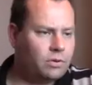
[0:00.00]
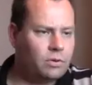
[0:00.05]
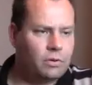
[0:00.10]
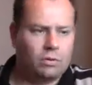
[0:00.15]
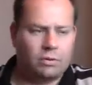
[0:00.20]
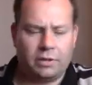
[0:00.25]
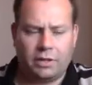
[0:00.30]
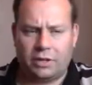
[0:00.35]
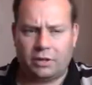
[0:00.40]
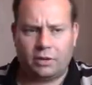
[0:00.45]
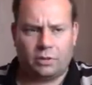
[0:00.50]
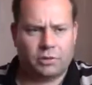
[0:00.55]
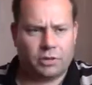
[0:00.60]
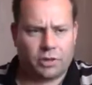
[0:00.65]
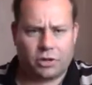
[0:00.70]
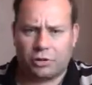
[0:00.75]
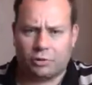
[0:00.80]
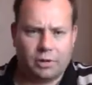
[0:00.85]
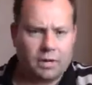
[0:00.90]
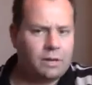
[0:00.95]

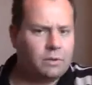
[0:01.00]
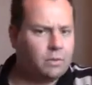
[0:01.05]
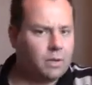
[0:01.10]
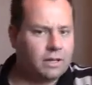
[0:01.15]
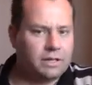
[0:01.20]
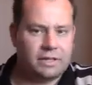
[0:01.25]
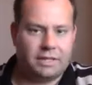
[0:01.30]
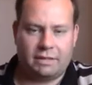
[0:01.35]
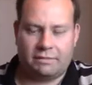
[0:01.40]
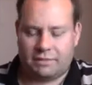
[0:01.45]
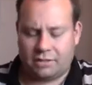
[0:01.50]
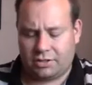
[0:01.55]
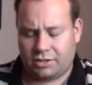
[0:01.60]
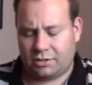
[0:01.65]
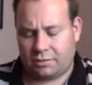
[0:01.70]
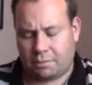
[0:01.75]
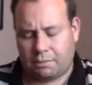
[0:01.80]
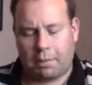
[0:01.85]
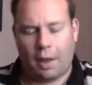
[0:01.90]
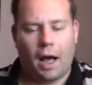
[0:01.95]
the green ones even,
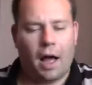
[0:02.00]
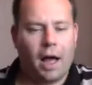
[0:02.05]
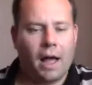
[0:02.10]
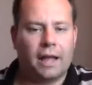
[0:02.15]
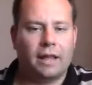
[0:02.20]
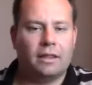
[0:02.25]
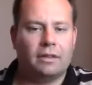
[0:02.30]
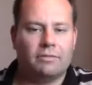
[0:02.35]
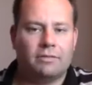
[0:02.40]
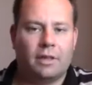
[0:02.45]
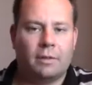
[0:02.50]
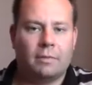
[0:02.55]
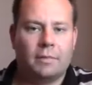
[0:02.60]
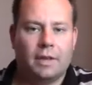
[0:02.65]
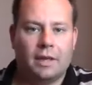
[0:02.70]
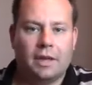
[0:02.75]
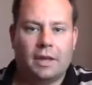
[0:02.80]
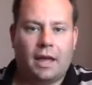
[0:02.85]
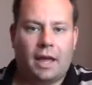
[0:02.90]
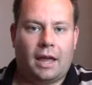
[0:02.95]
just a pile of them,
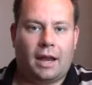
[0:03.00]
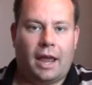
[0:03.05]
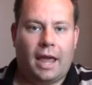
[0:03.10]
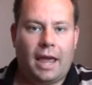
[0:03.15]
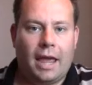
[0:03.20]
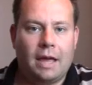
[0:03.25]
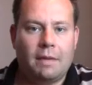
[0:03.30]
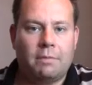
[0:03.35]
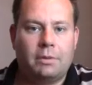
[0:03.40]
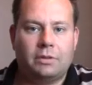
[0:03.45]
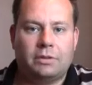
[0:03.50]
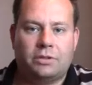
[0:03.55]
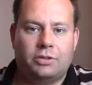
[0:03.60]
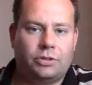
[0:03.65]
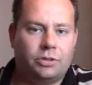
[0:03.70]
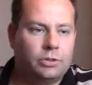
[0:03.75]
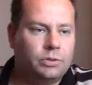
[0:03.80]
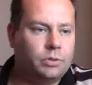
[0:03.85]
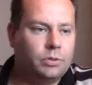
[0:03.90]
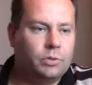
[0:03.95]
and able
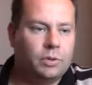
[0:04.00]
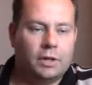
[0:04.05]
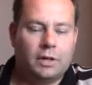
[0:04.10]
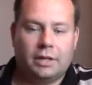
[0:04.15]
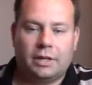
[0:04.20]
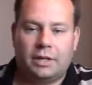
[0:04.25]
to,